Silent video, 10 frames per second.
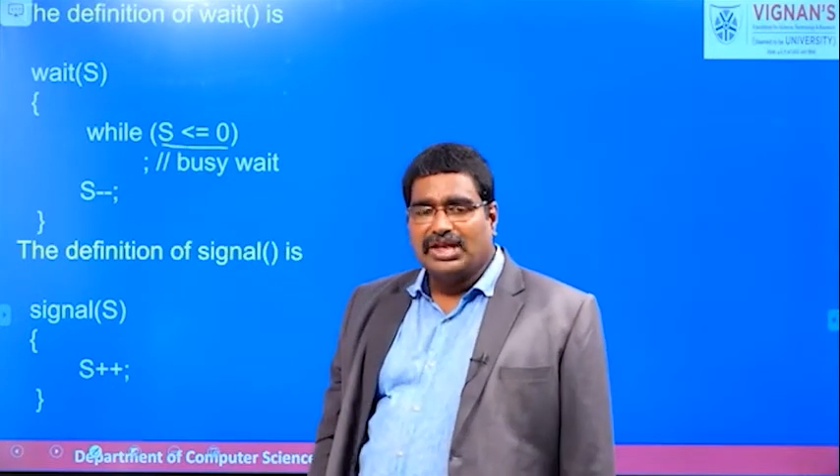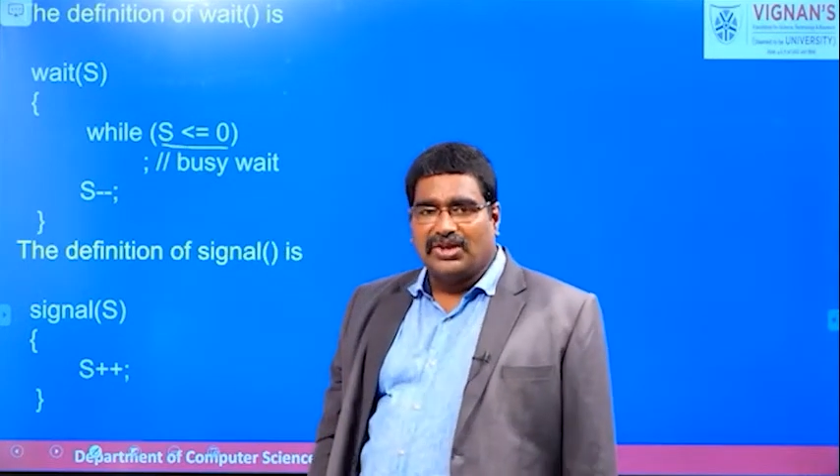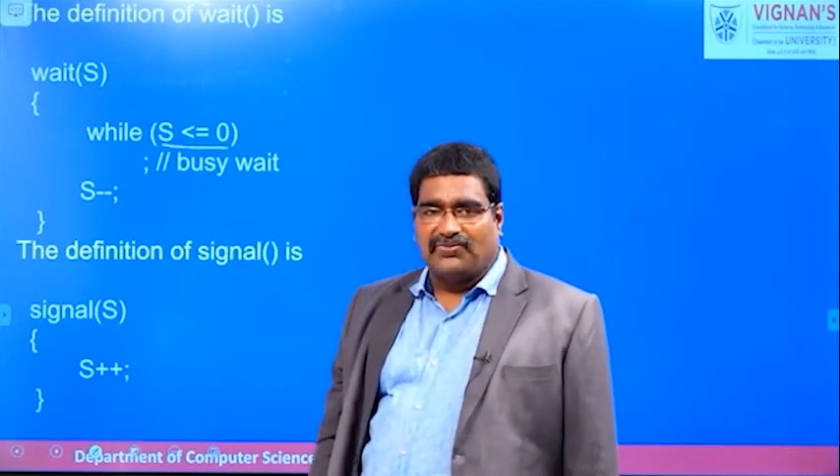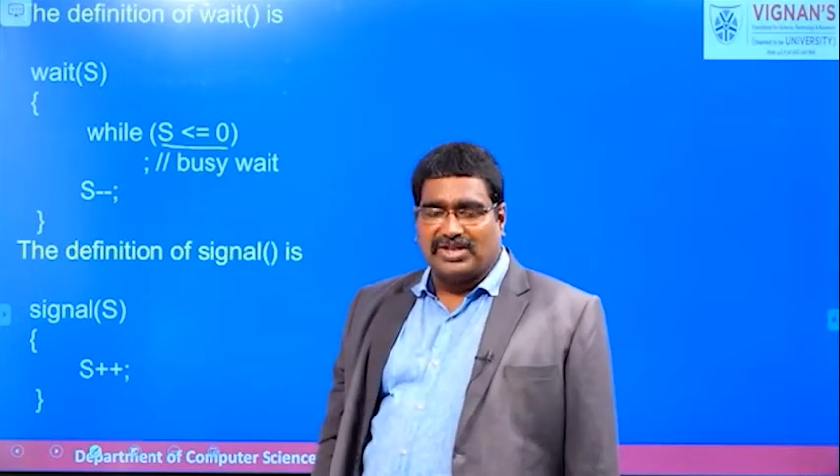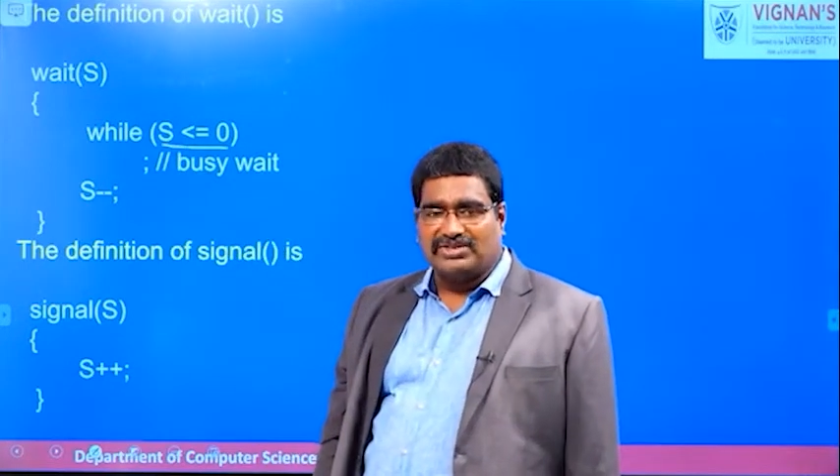
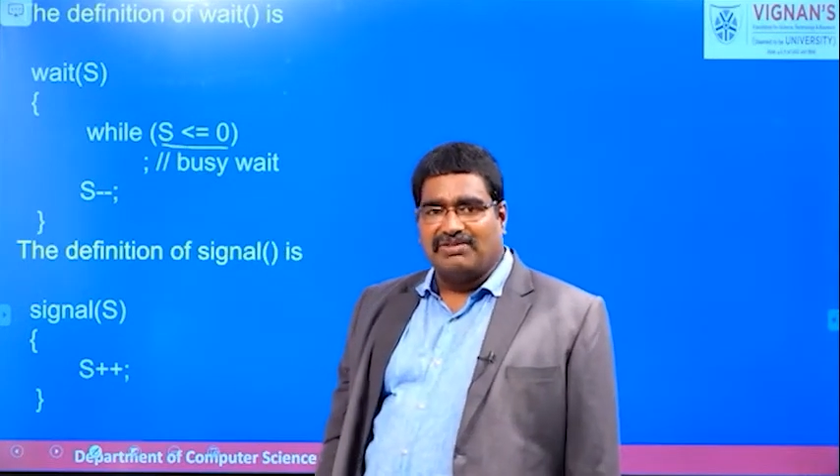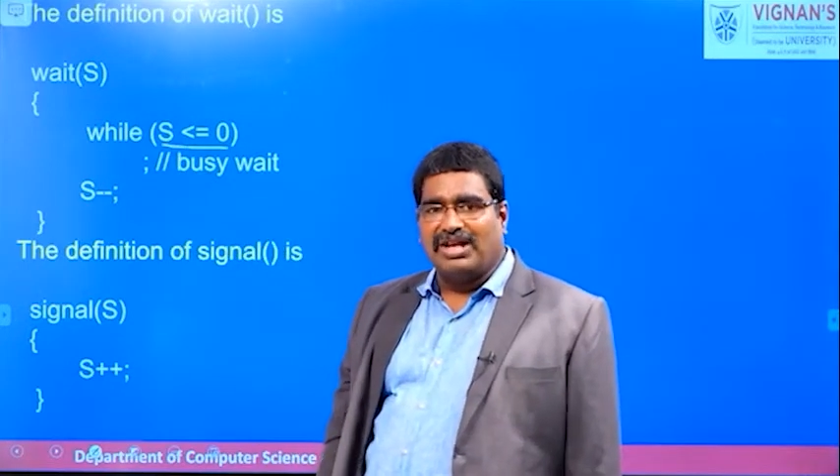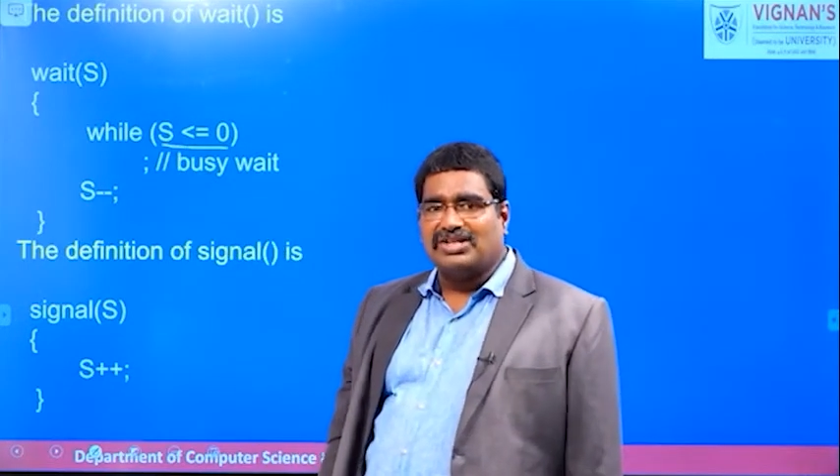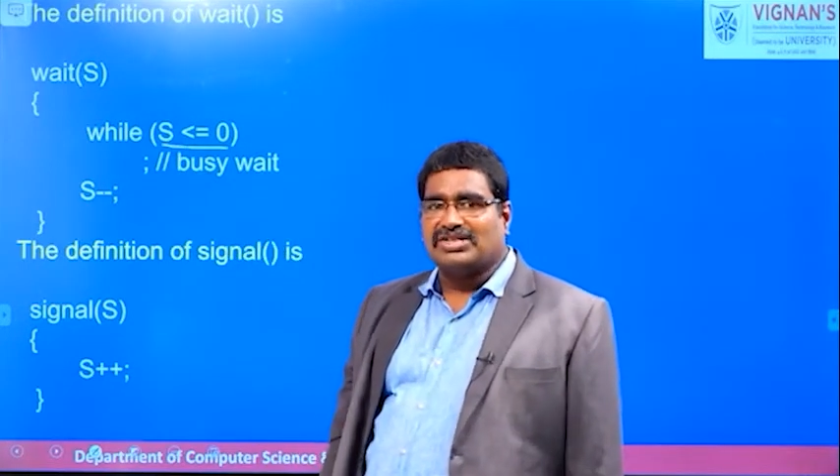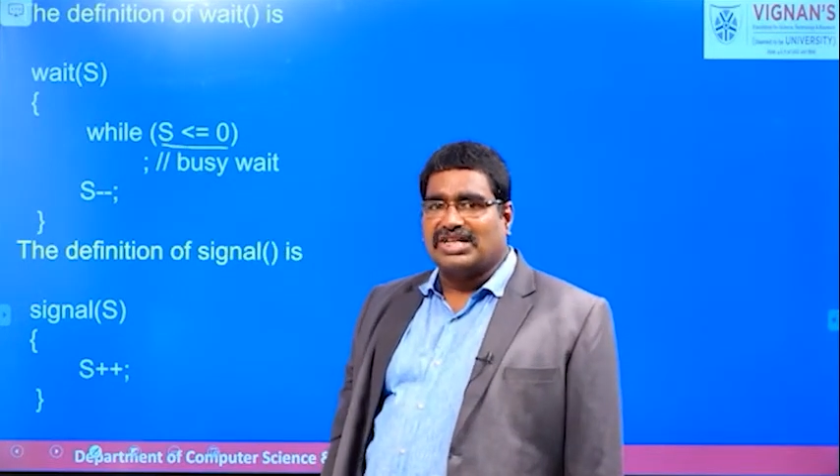If S
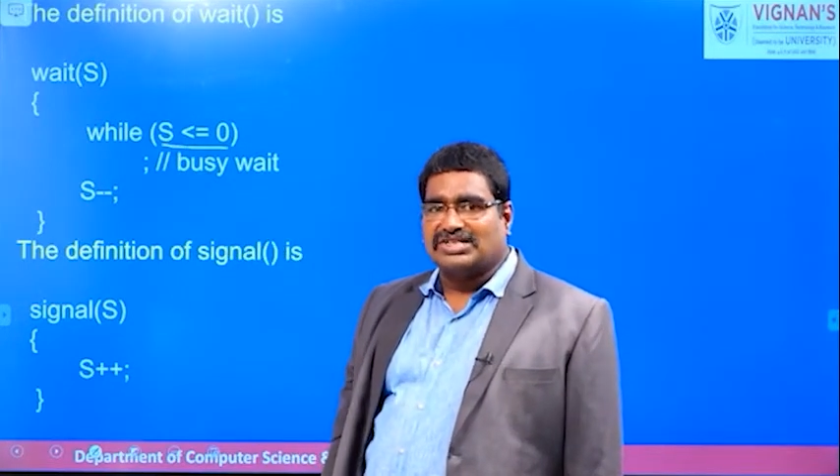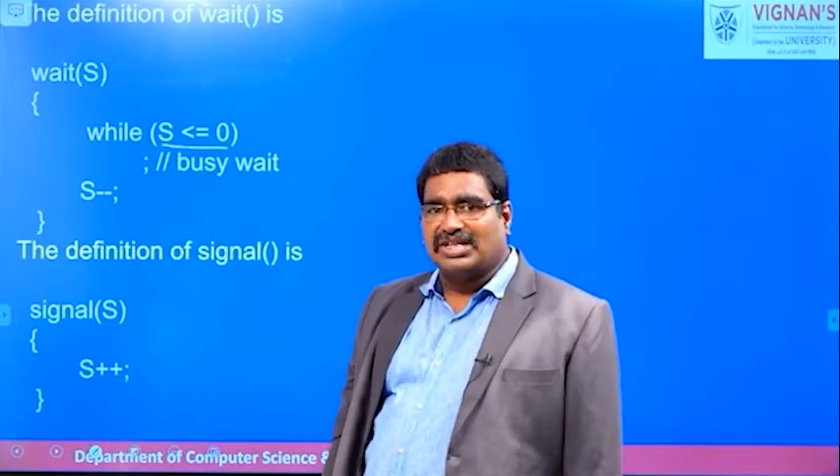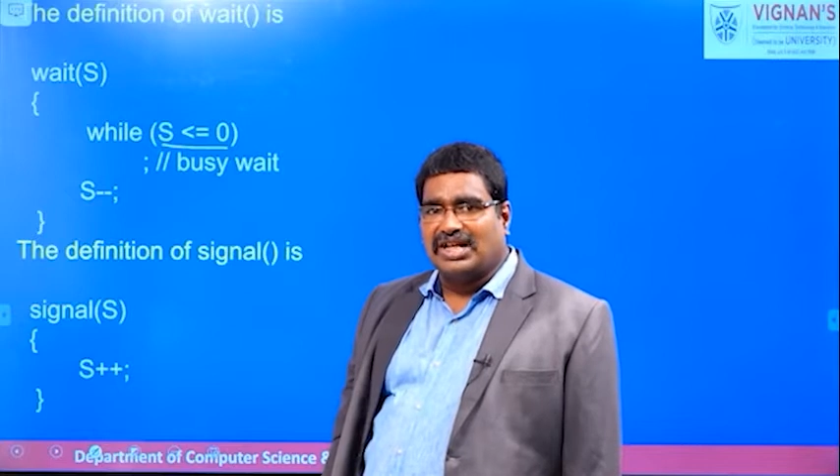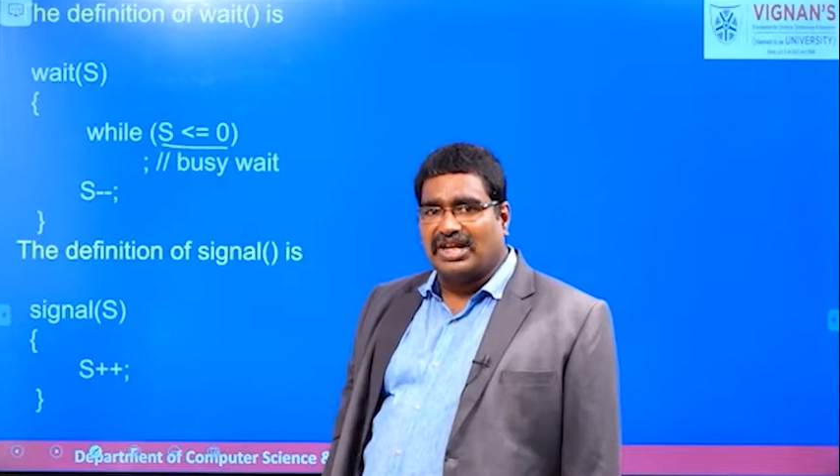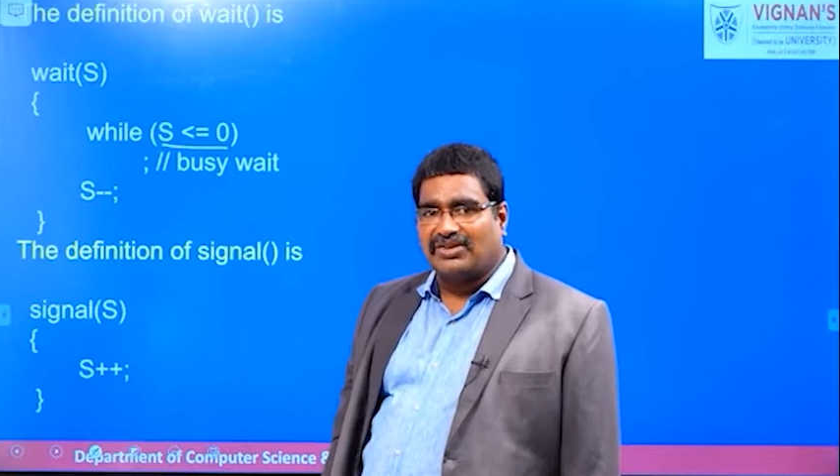value is less
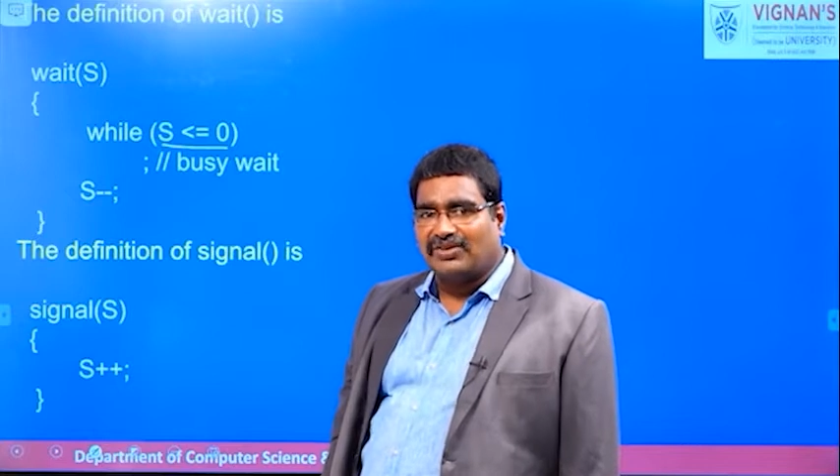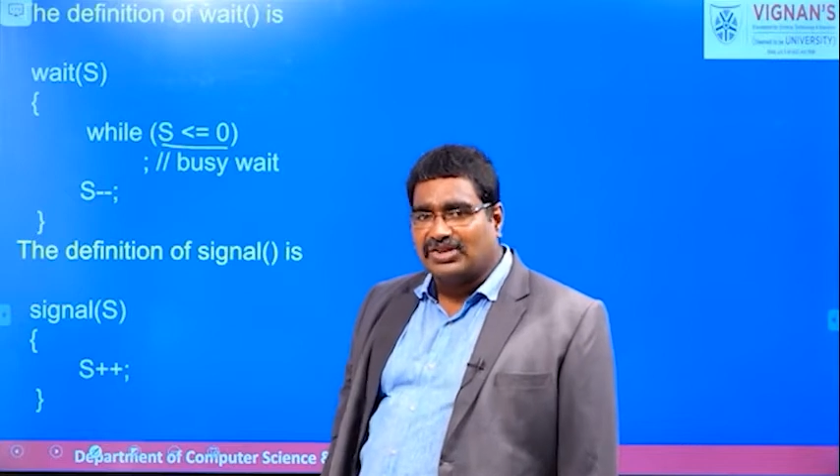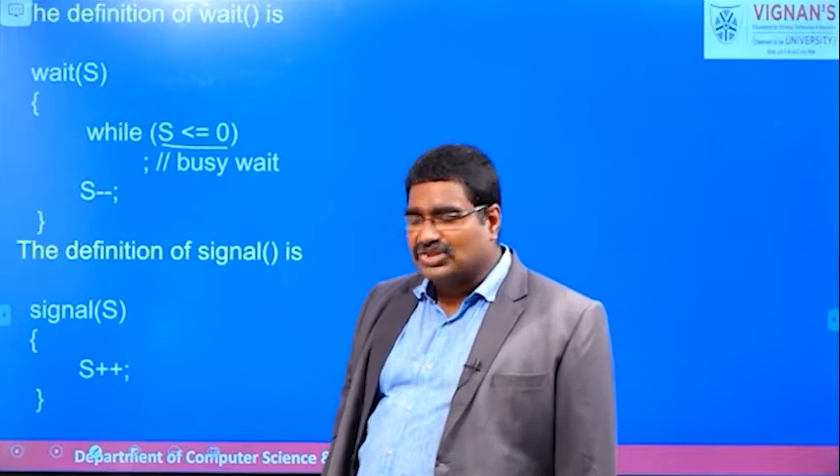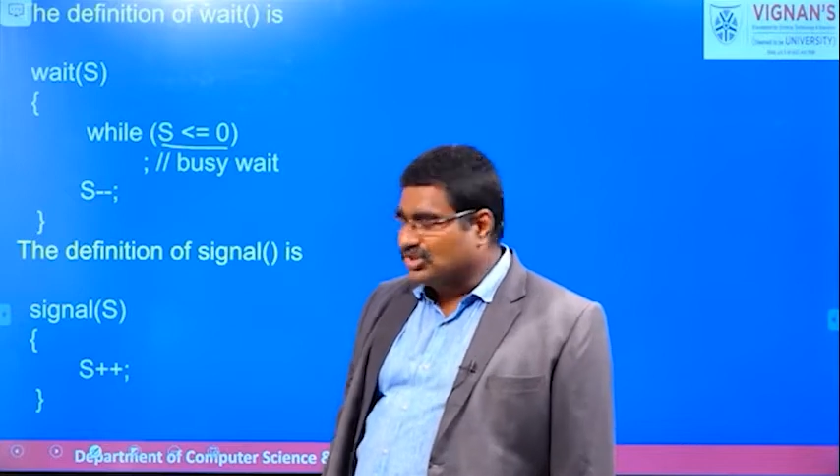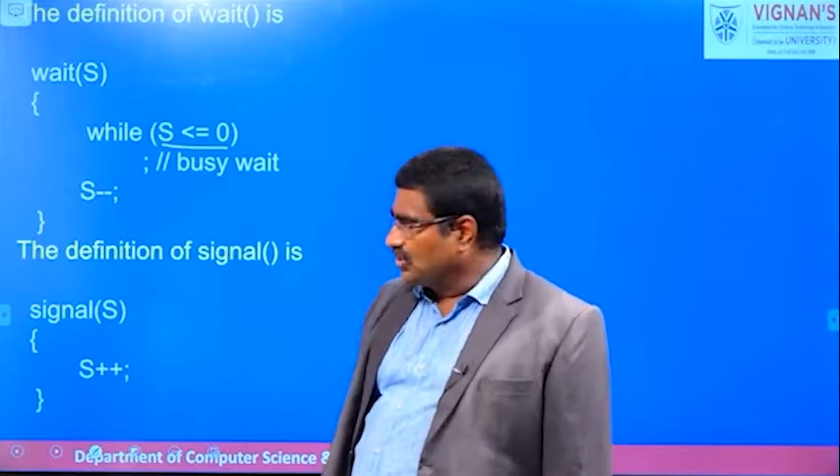than or equal
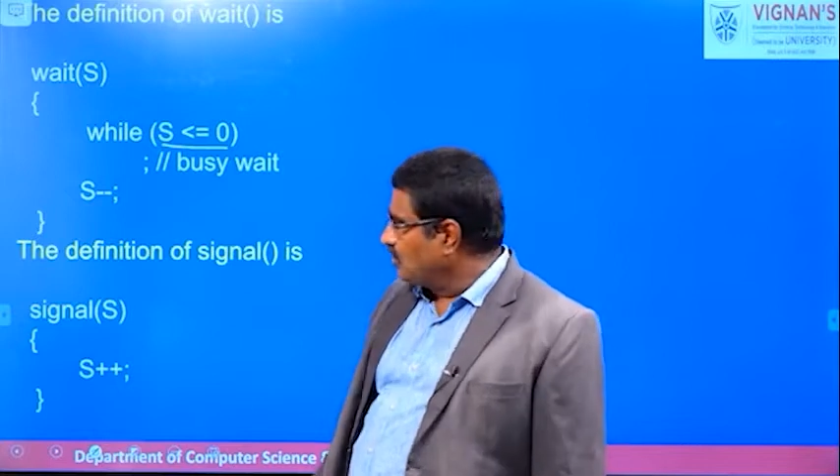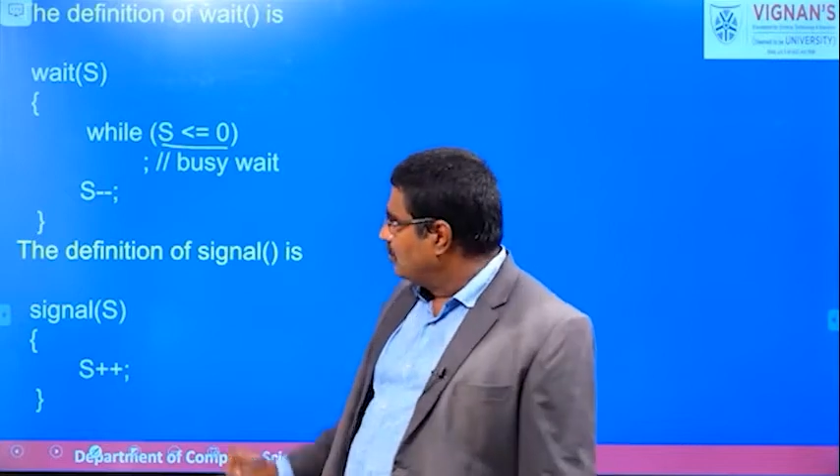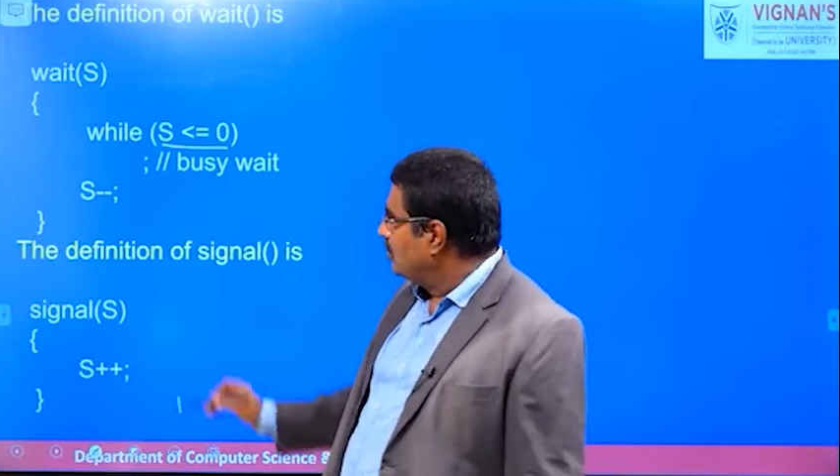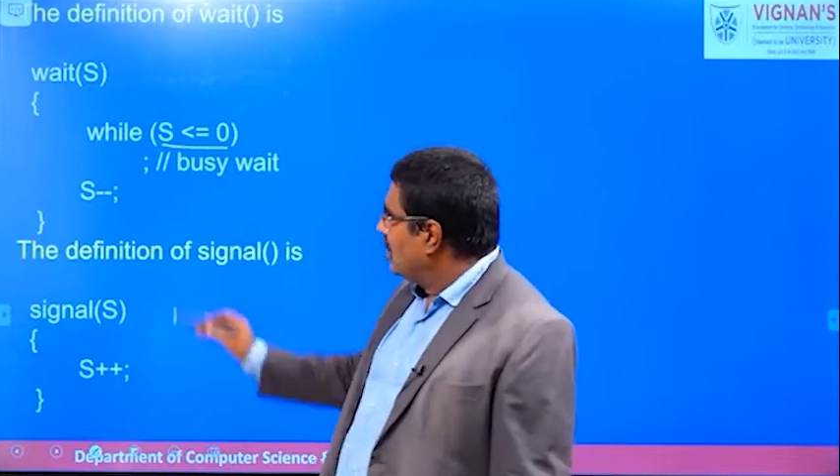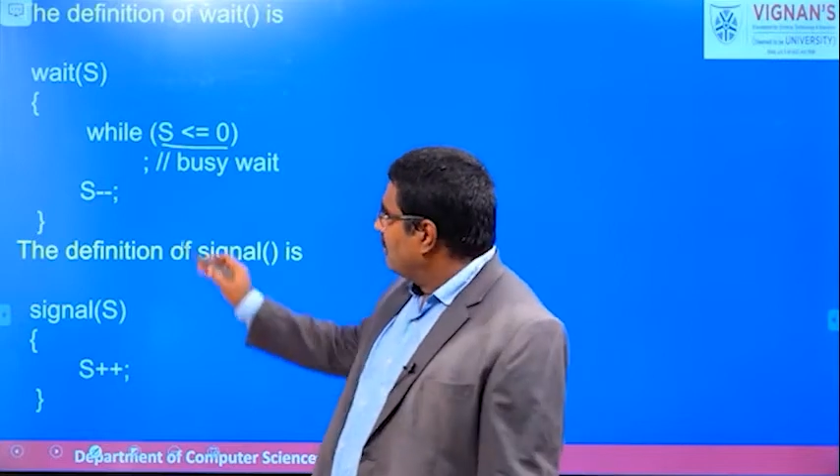to 0,